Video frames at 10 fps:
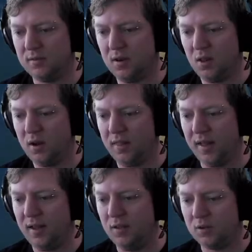I like
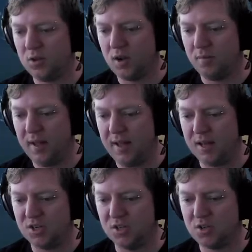that. It looks like a
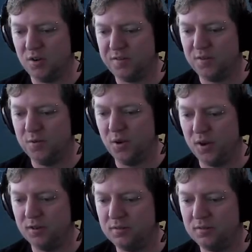barge and it's got food on it.